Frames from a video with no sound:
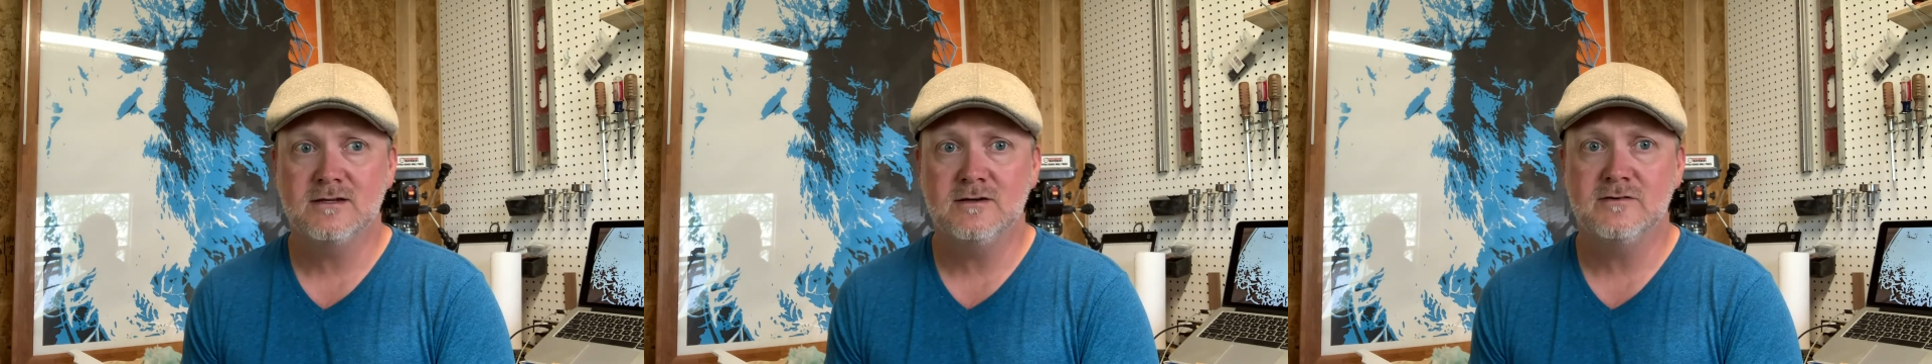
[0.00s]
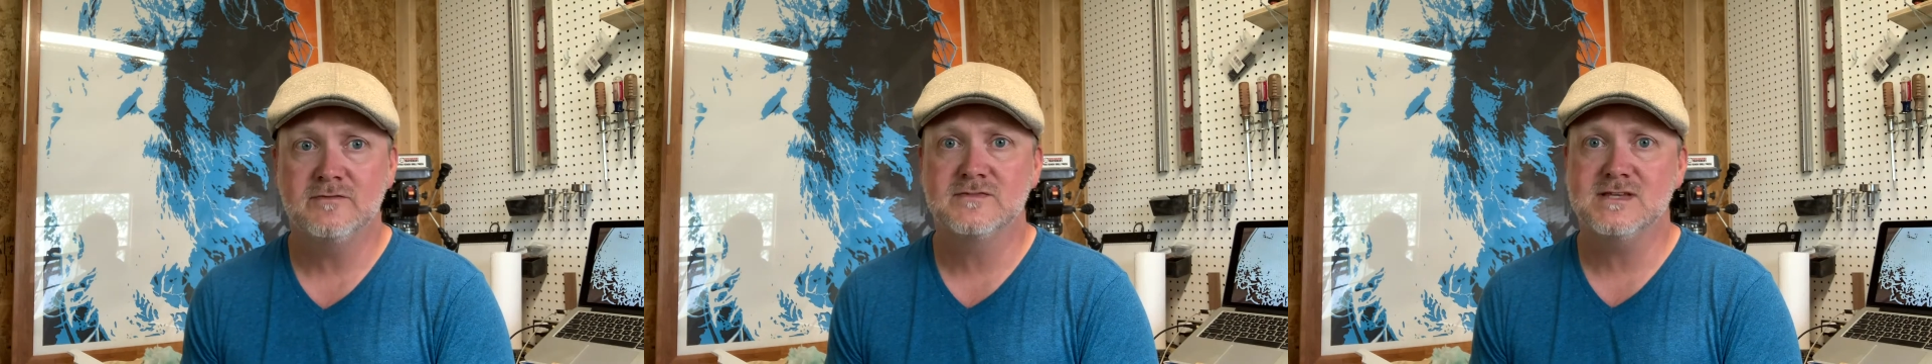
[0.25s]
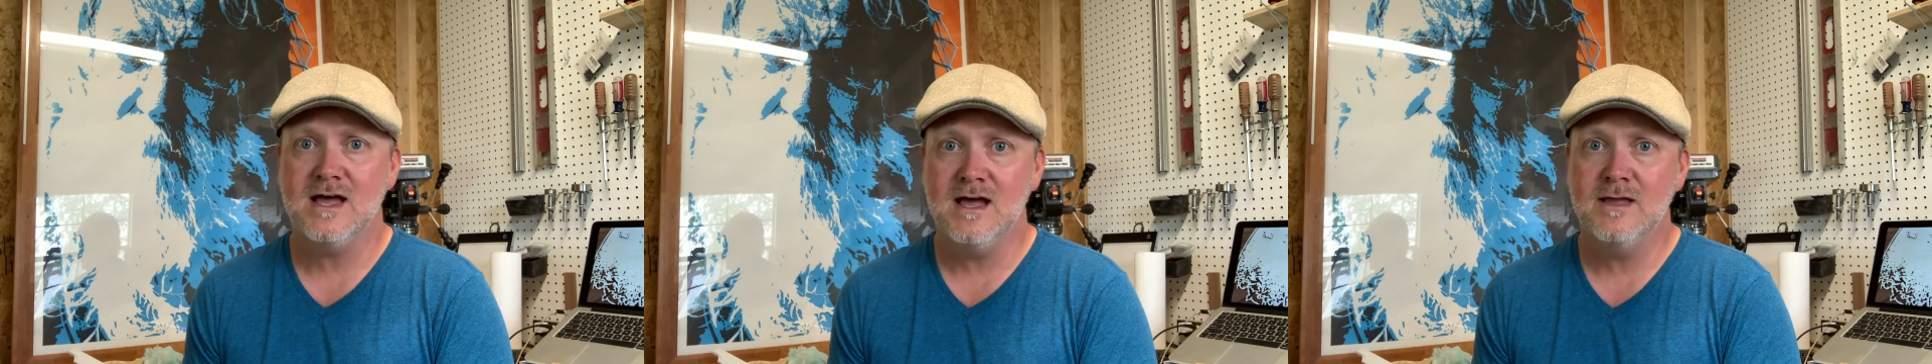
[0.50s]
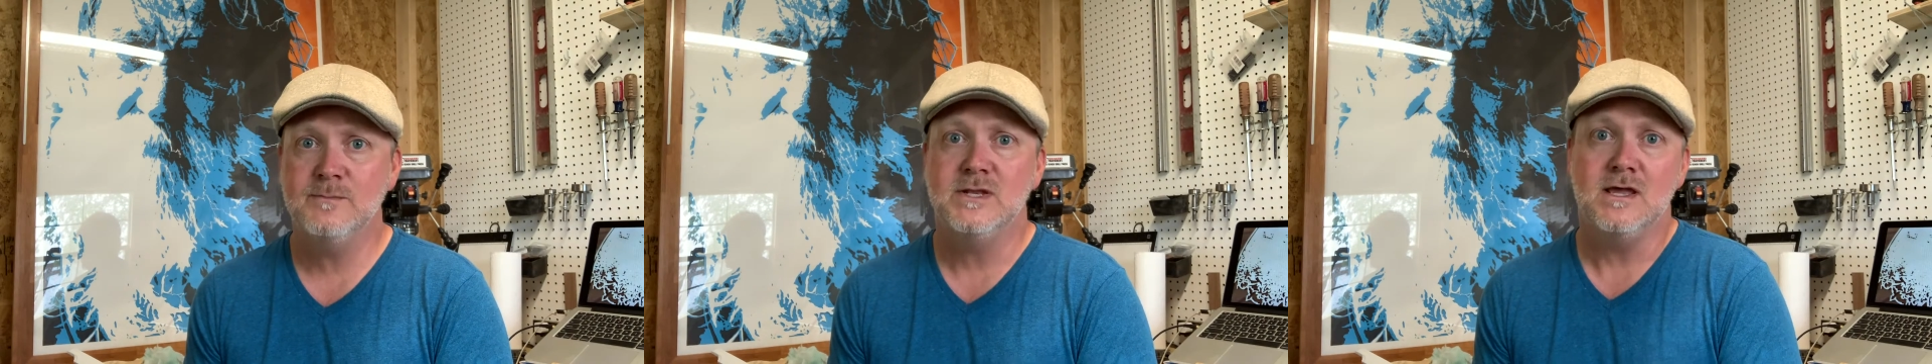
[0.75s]
of
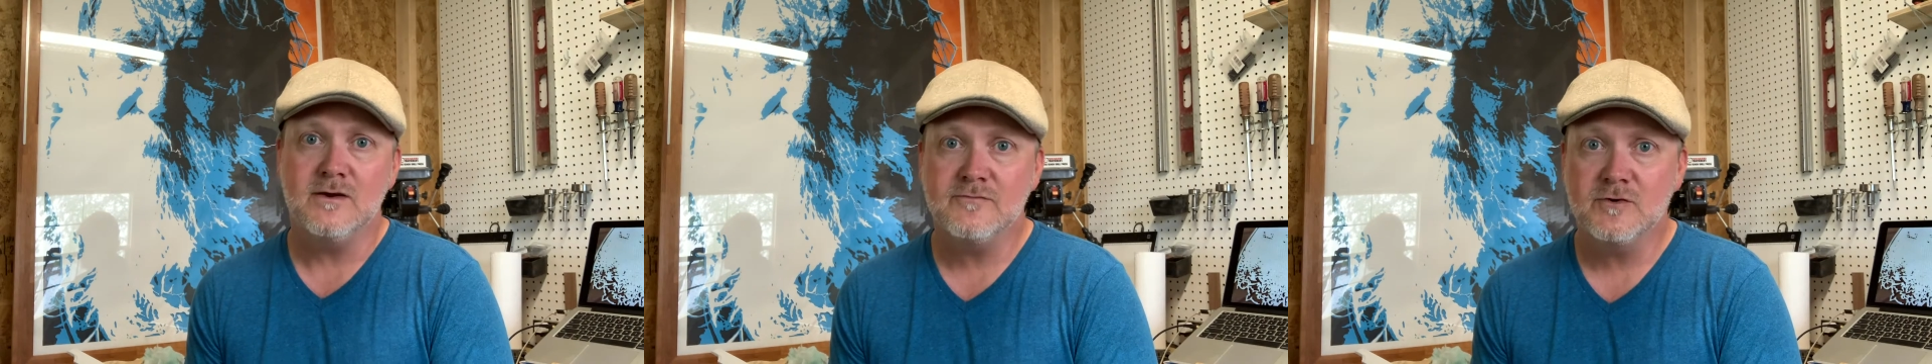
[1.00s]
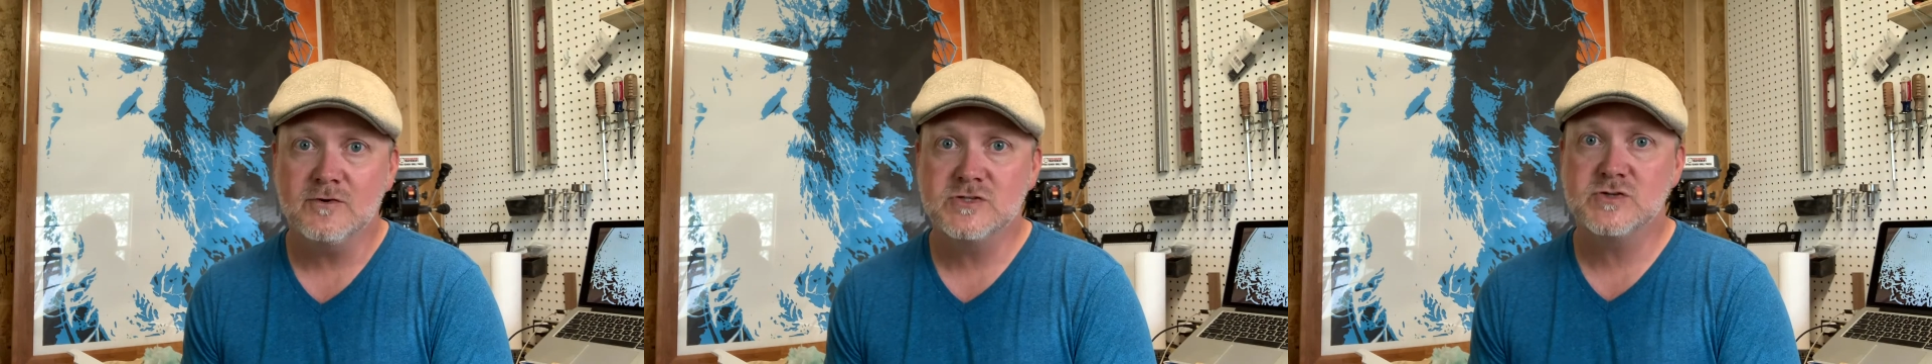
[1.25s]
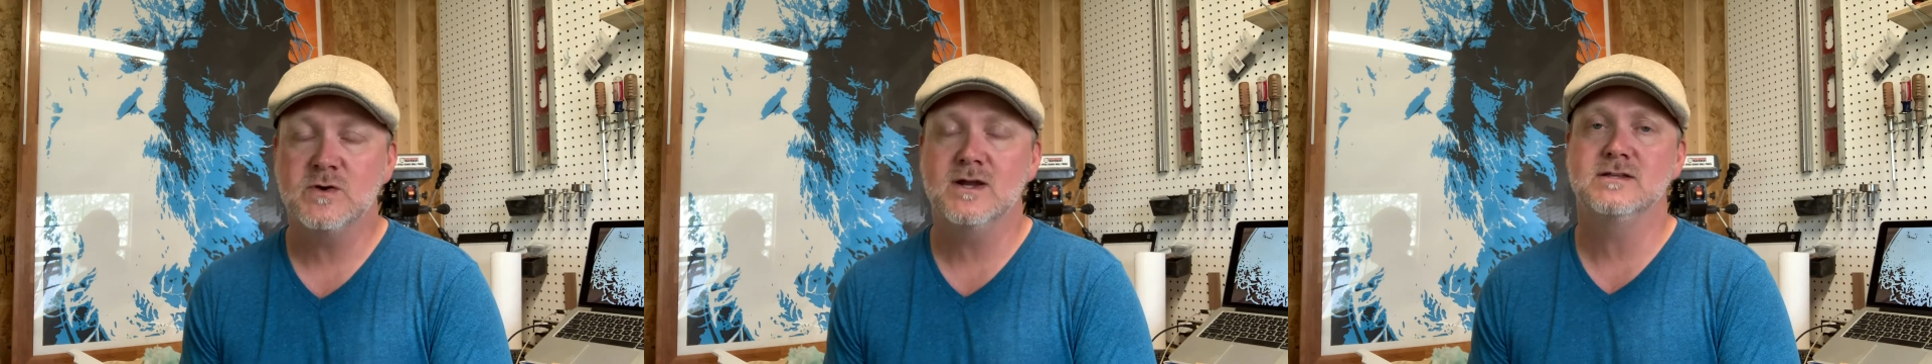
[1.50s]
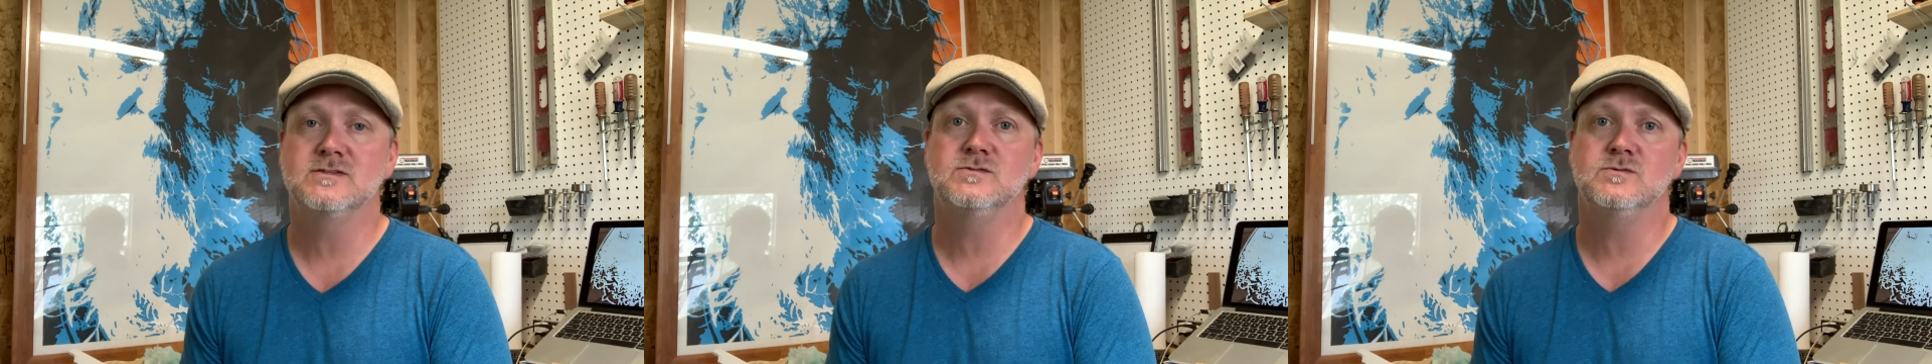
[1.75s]
time and effort
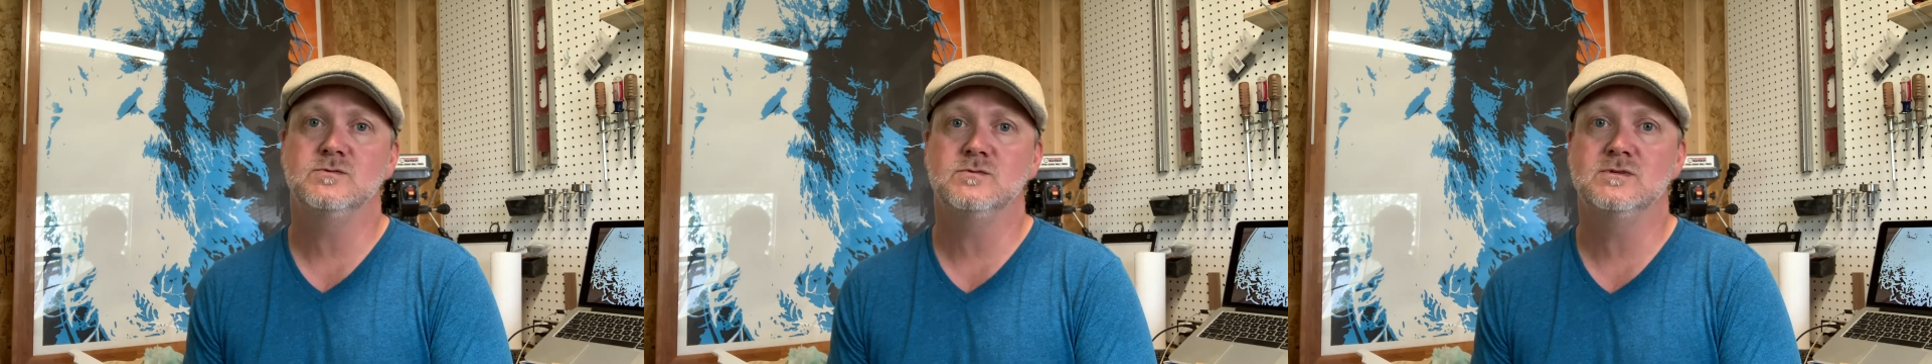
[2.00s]
trying to